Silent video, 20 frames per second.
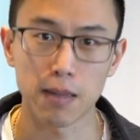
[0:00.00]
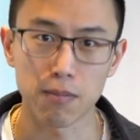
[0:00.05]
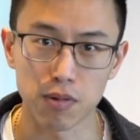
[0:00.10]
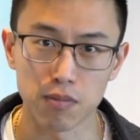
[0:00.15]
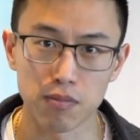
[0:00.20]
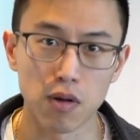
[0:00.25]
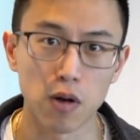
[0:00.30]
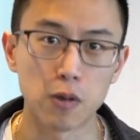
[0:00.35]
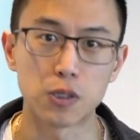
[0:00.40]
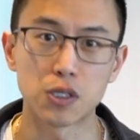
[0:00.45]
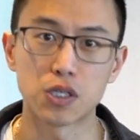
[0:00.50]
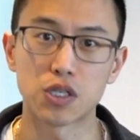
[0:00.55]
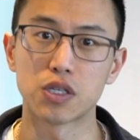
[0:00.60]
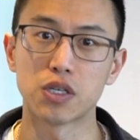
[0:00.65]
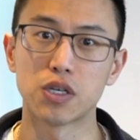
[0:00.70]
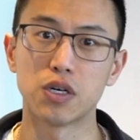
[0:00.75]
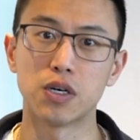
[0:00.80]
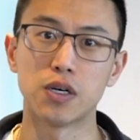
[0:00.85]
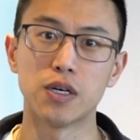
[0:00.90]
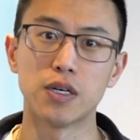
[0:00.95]

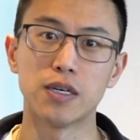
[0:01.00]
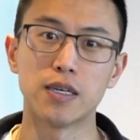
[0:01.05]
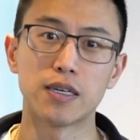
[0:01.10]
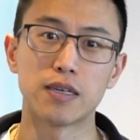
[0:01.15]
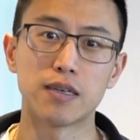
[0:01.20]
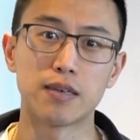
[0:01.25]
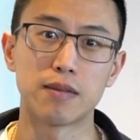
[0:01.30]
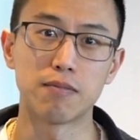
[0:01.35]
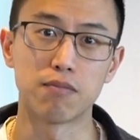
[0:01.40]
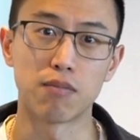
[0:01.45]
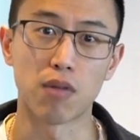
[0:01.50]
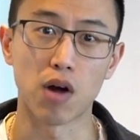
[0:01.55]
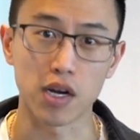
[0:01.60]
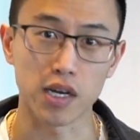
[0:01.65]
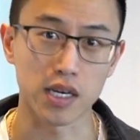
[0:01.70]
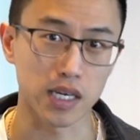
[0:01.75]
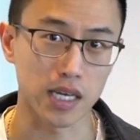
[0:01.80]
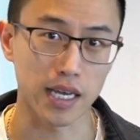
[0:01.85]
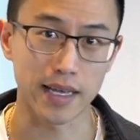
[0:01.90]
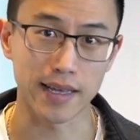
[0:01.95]
promotional
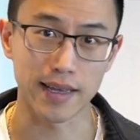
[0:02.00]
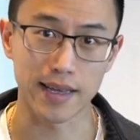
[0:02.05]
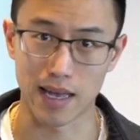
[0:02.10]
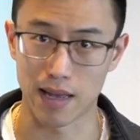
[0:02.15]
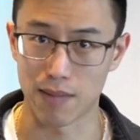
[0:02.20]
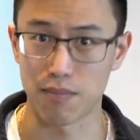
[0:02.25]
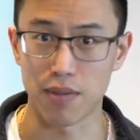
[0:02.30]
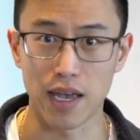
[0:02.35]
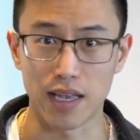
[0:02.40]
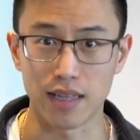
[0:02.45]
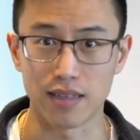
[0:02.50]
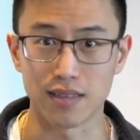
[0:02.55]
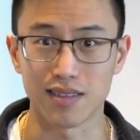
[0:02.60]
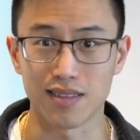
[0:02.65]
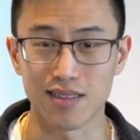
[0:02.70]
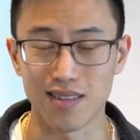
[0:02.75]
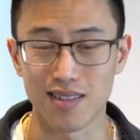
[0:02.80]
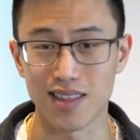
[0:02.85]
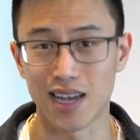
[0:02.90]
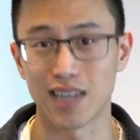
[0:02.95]
marketing
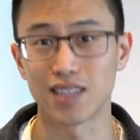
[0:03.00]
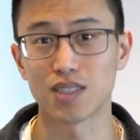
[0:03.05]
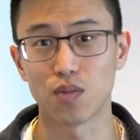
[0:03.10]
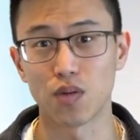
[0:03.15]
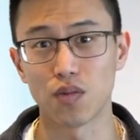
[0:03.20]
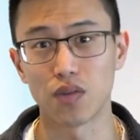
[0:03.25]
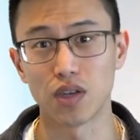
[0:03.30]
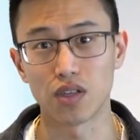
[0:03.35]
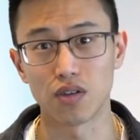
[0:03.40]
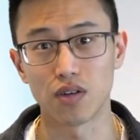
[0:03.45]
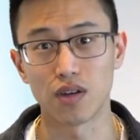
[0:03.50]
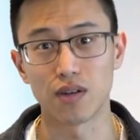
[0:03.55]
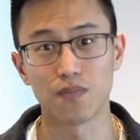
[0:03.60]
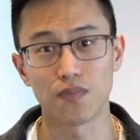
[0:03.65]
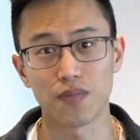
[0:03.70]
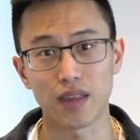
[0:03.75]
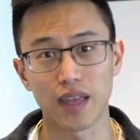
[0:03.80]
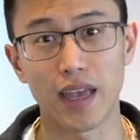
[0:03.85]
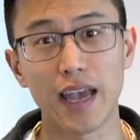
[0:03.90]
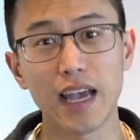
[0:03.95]
campaigns. That's when we do it.
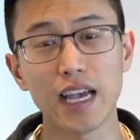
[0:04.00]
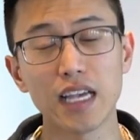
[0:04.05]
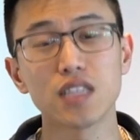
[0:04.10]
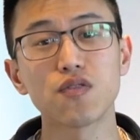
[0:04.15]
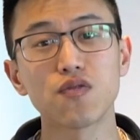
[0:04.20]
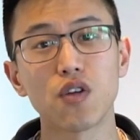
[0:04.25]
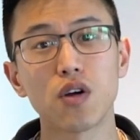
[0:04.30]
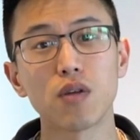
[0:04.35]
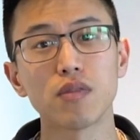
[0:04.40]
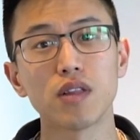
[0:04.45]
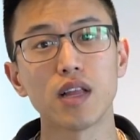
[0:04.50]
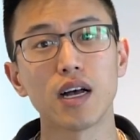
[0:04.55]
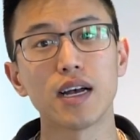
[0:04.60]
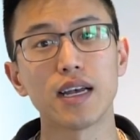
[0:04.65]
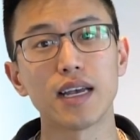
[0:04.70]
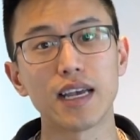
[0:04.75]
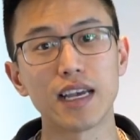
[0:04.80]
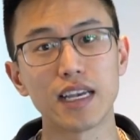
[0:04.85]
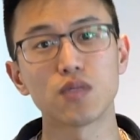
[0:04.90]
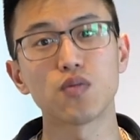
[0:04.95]
ACE
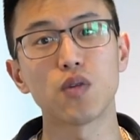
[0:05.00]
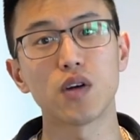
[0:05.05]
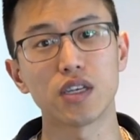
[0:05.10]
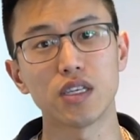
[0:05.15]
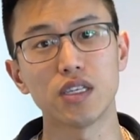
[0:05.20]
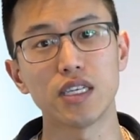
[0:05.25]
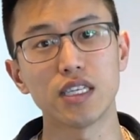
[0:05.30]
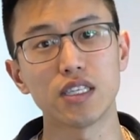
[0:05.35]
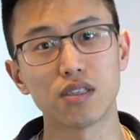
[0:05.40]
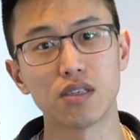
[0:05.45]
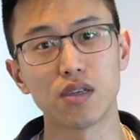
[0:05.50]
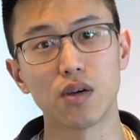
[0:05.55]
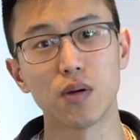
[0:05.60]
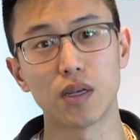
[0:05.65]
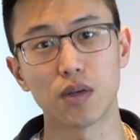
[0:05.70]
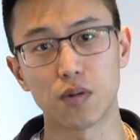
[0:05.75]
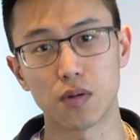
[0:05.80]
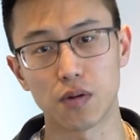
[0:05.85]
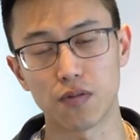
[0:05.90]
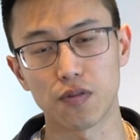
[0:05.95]
formula is what you need to know
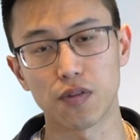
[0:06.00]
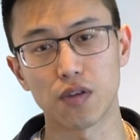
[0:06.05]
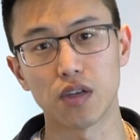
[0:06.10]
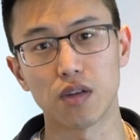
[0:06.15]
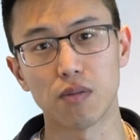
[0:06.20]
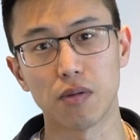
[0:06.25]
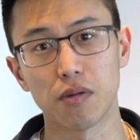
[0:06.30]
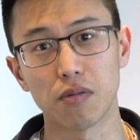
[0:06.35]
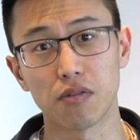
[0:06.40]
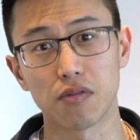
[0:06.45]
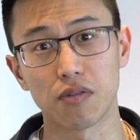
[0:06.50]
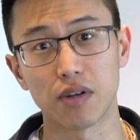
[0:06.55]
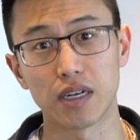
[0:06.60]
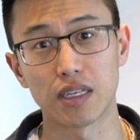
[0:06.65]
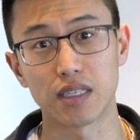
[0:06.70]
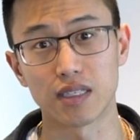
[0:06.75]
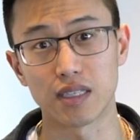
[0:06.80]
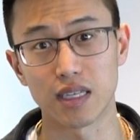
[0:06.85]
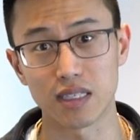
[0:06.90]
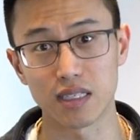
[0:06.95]
in order for you to be able to run
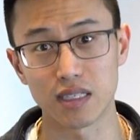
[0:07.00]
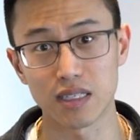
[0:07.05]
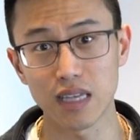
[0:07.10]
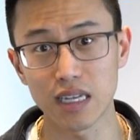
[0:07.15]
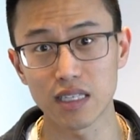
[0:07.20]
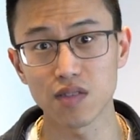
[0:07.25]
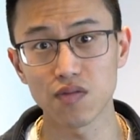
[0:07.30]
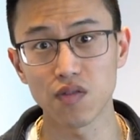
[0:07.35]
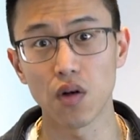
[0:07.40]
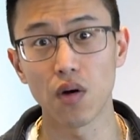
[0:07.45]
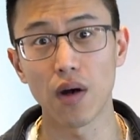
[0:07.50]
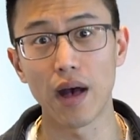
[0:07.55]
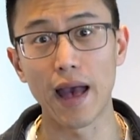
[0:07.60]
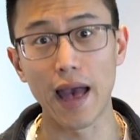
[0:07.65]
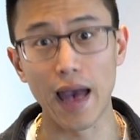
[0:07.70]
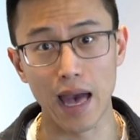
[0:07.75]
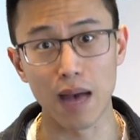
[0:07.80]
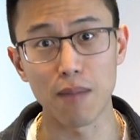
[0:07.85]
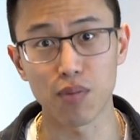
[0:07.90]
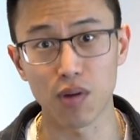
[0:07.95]
a
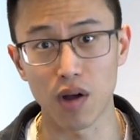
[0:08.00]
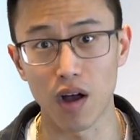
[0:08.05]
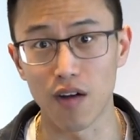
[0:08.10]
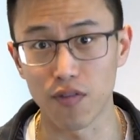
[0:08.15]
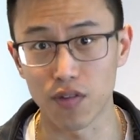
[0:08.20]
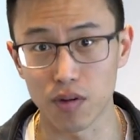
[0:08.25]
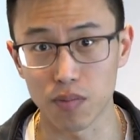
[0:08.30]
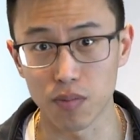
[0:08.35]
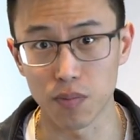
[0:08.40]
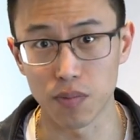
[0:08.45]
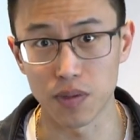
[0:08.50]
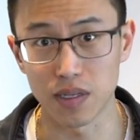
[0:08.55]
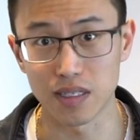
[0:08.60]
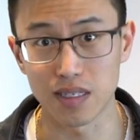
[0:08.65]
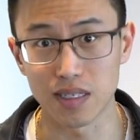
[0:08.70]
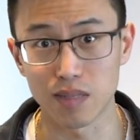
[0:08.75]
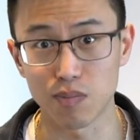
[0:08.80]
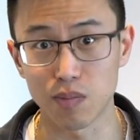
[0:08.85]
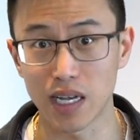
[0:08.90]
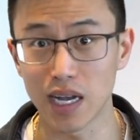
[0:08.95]
successful and profitable
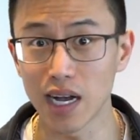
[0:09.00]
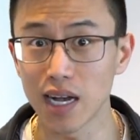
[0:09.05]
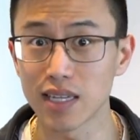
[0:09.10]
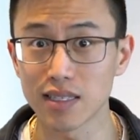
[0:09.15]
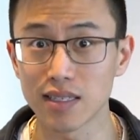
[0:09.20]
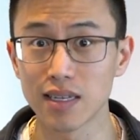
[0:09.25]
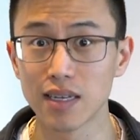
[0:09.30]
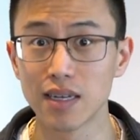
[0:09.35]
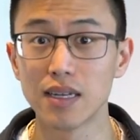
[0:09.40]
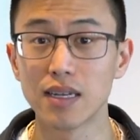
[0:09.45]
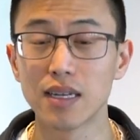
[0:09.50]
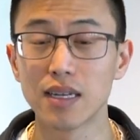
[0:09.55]
business because